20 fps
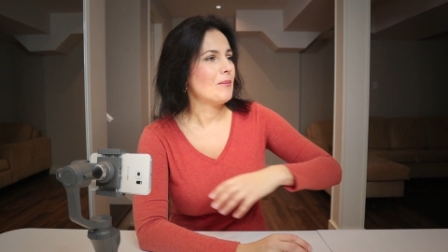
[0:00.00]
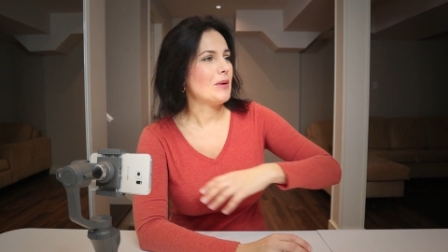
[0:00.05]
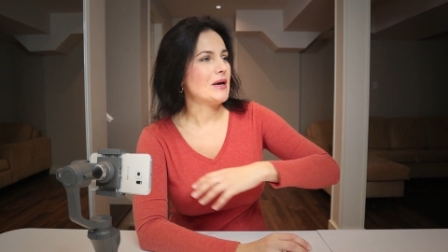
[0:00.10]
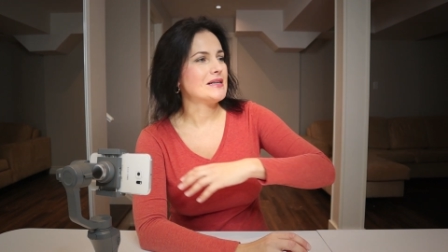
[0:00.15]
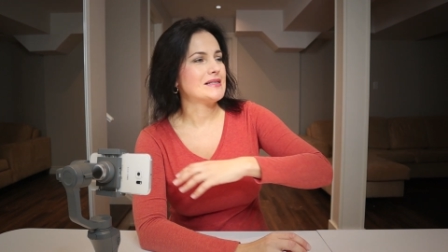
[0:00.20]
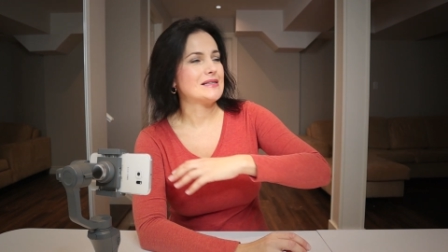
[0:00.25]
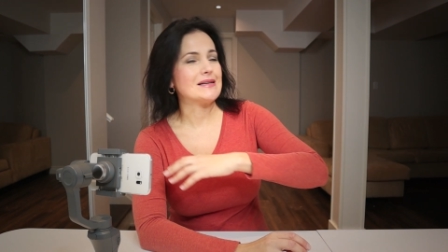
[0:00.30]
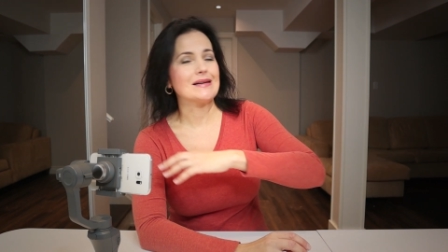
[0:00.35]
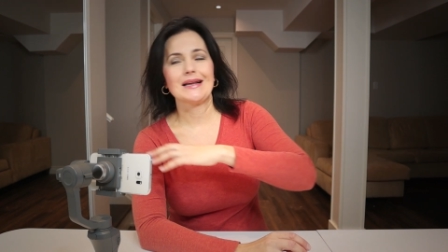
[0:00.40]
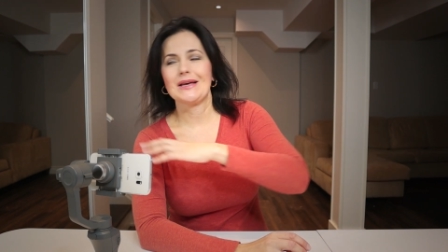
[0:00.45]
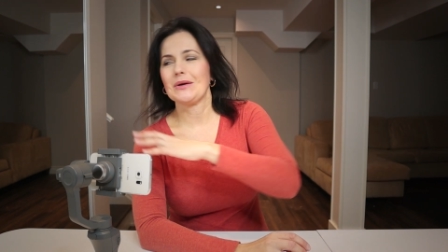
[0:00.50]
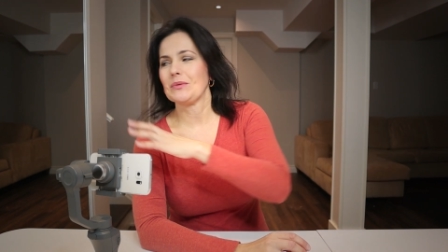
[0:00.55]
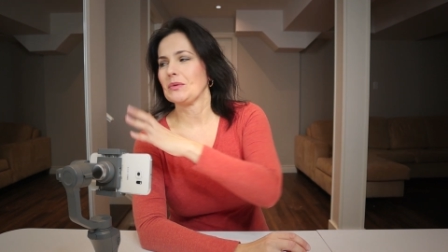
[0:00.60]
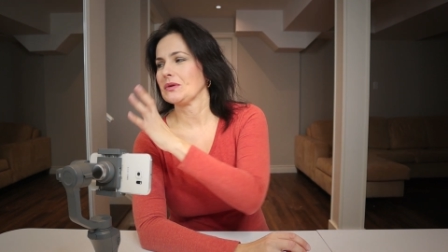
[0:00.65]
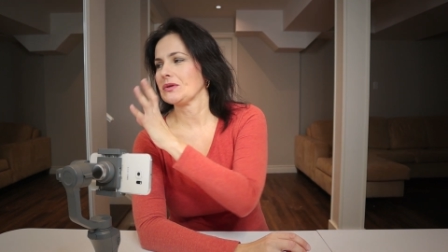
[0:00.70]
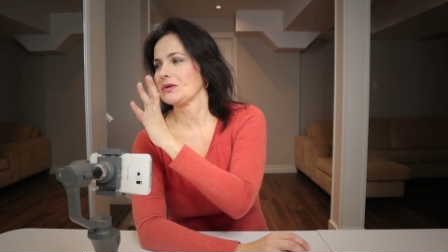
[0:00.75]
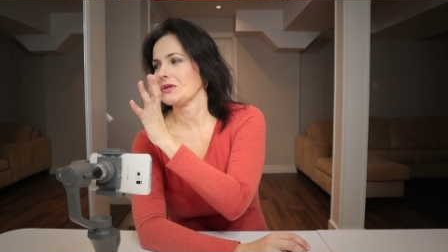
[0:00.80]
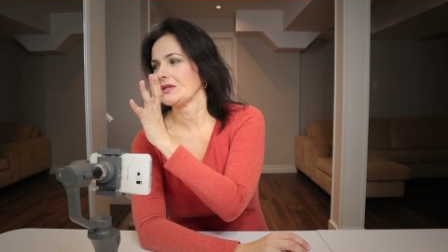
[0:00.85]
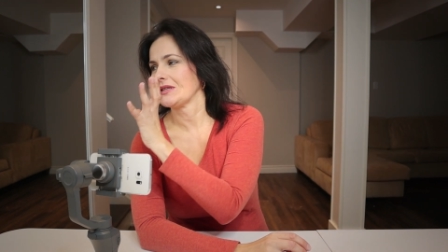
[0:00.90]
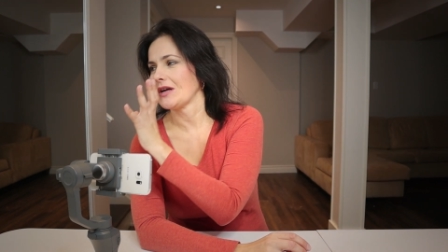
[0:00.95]
basically you
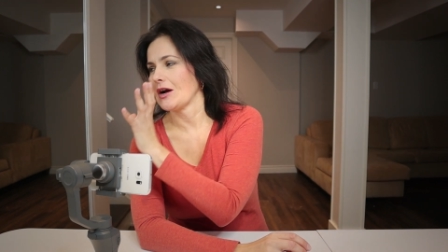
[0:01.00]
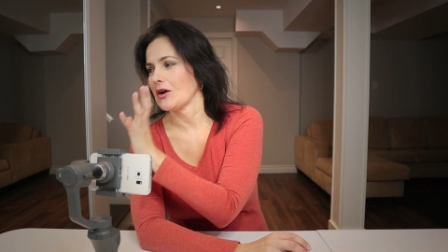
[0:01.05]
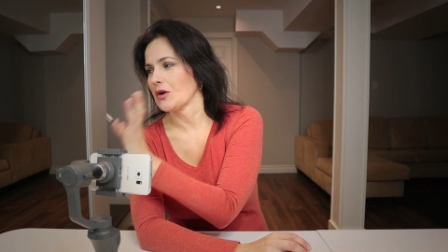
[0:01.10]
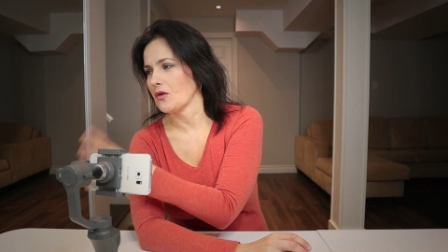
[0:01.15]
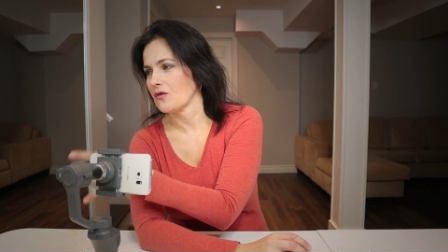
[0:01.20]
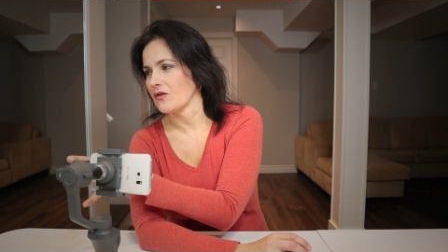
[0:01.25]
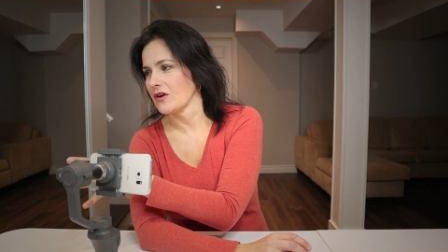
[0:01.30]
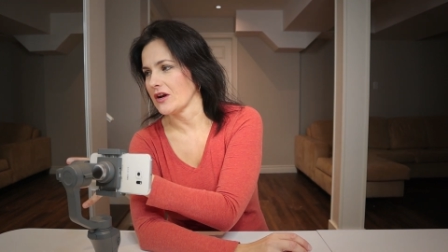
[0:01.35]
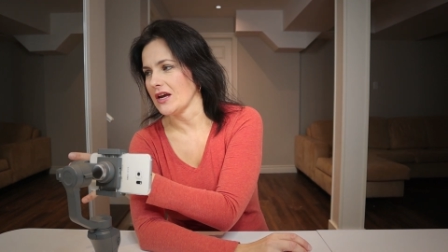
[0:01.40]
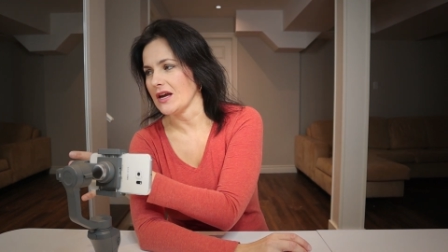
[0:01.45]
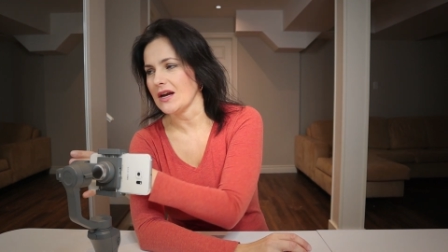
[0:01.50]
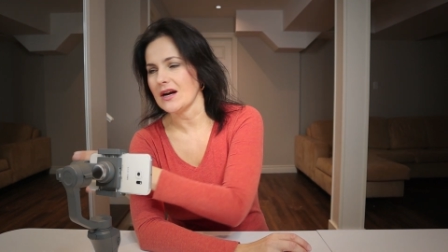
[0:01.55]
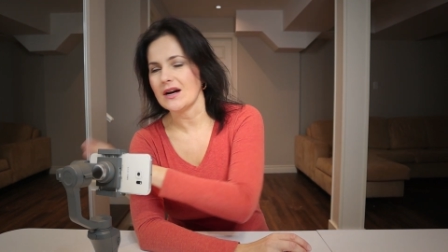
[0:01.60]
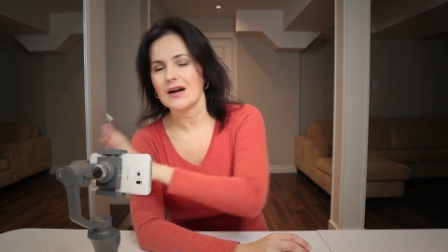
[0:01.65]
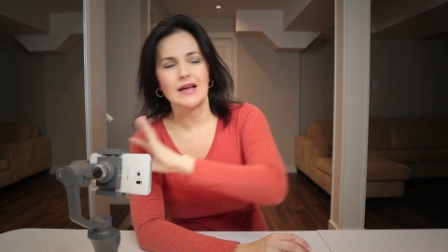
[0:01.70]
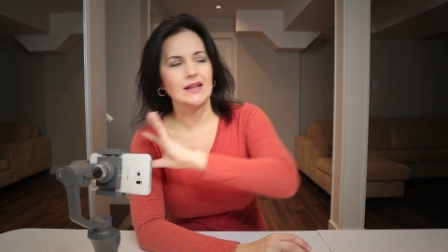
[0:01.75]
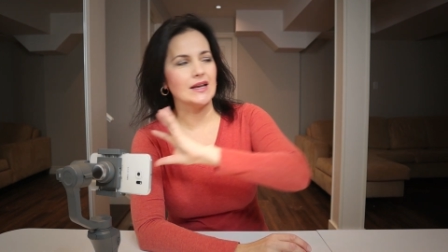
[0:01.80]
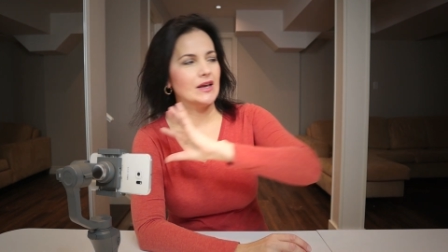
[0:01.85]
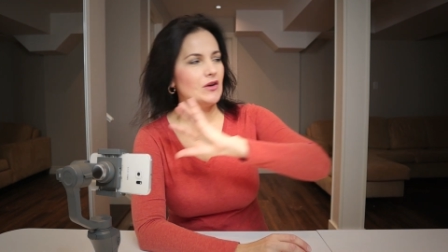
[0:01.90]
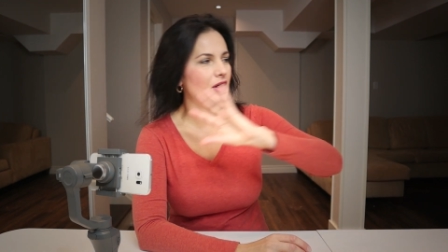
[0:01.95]
want to start over
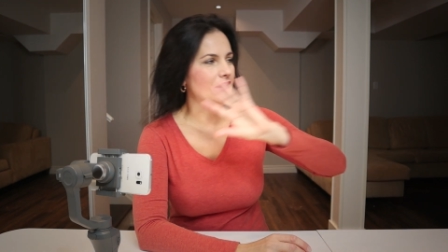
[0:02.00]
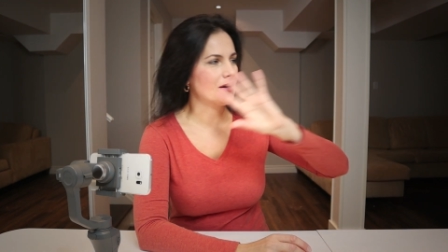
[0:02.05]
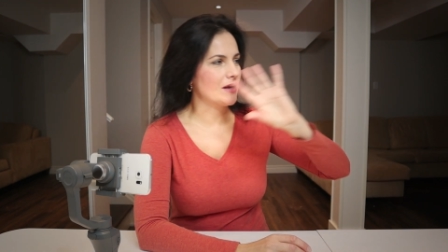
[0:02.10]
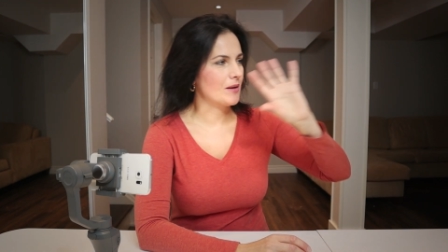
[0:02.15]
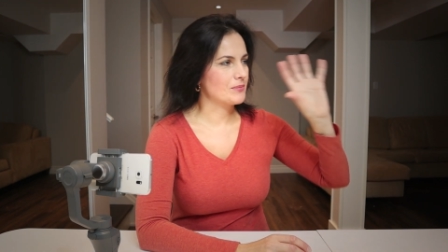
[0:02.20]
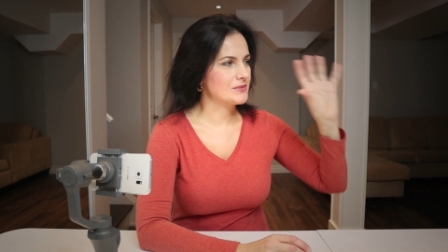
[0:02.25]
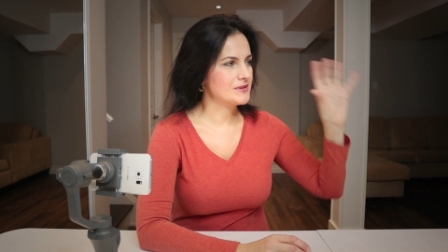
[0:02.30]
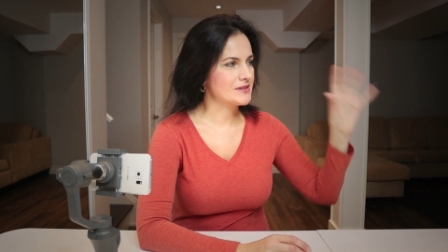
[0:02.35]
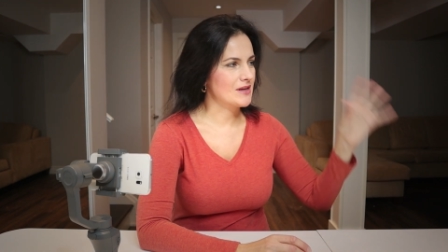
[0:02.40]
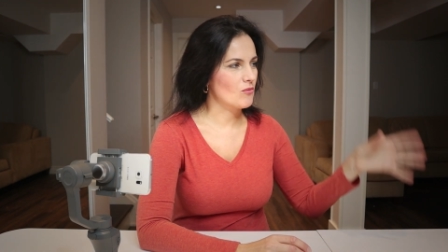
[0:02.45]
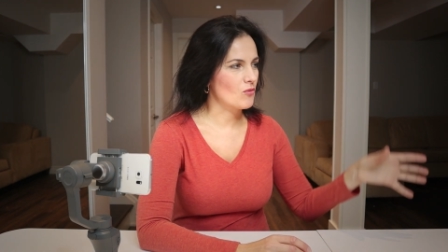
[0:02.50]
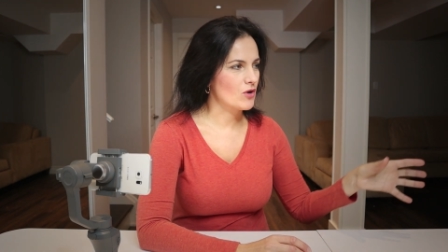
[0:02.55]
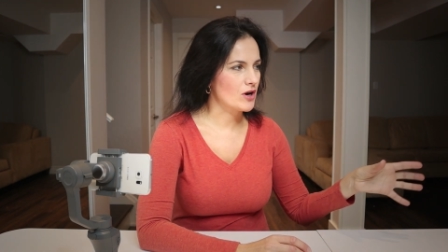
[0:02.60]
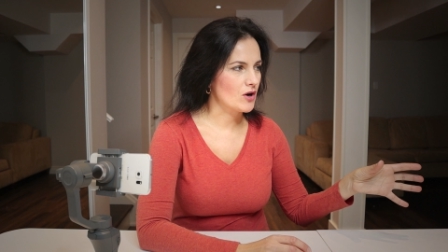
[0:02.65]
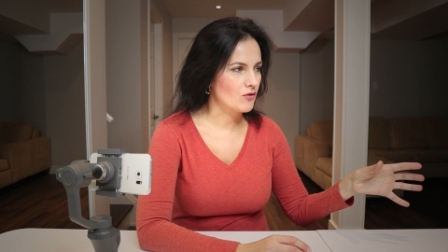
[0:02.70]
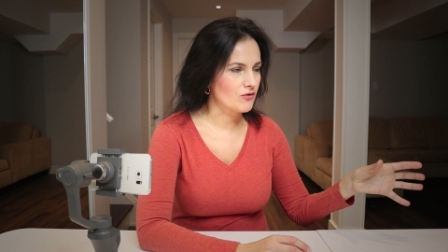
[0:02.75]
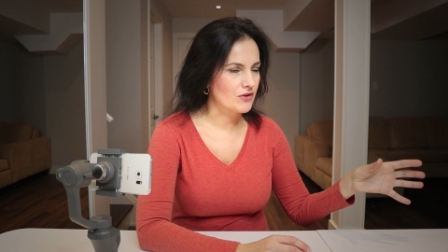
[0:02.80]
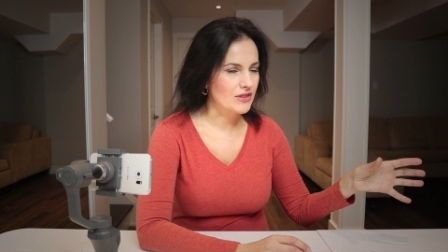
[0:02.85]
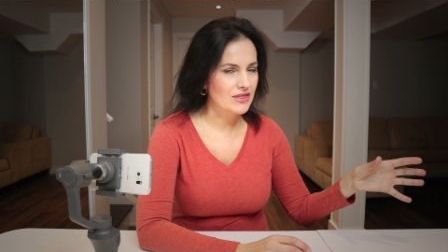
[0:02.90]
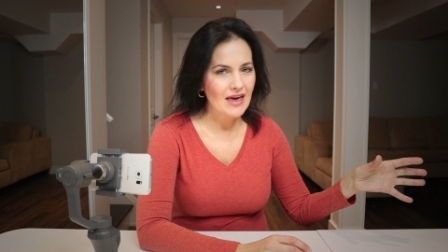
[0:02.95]
here and you end up
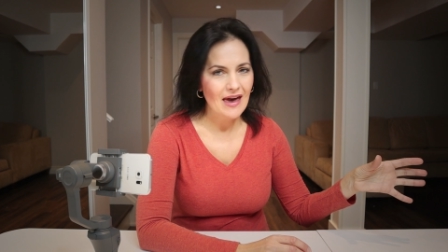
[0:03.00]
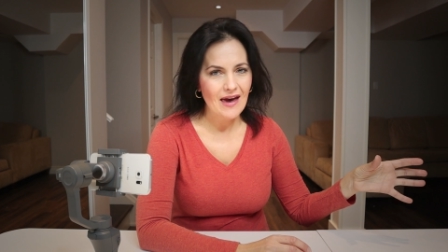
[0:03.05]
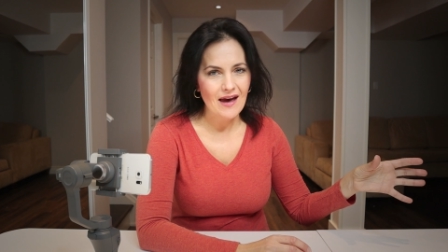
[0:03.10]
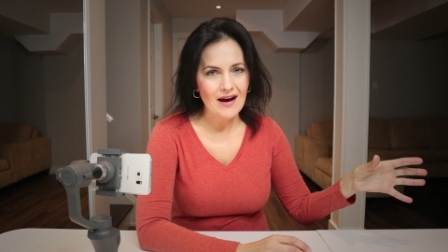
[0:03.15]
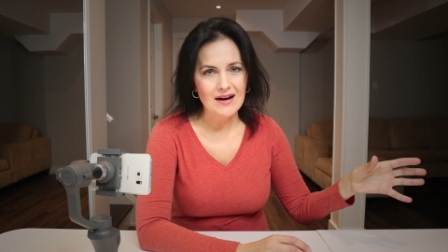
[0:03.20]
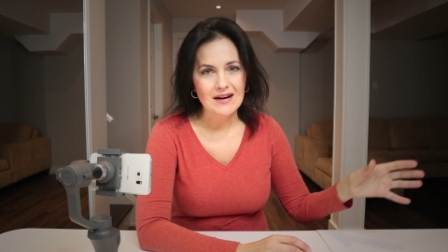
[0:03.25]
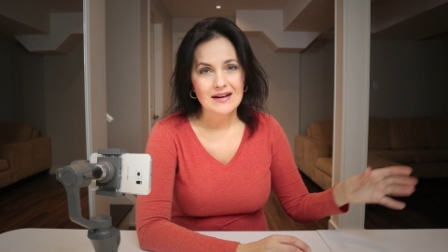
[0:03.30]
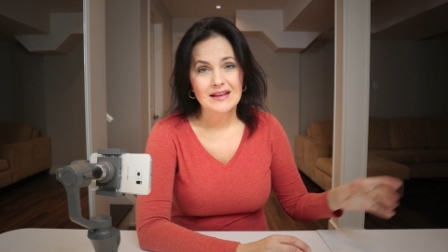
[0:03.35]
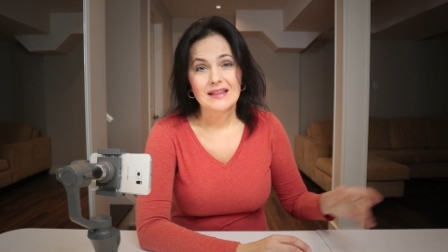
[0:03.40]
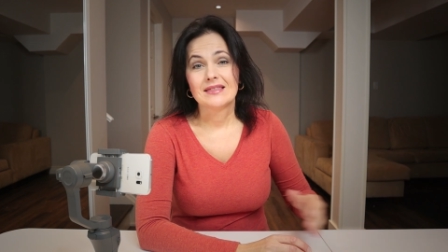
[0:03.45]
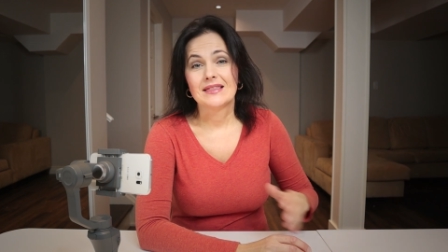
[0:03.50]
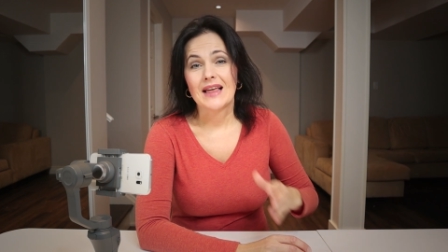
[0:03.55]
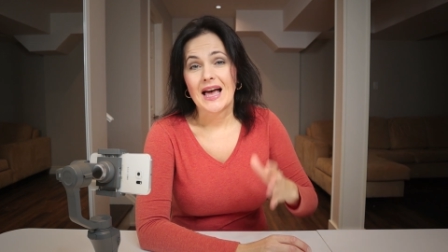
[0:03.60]
somewhere over there,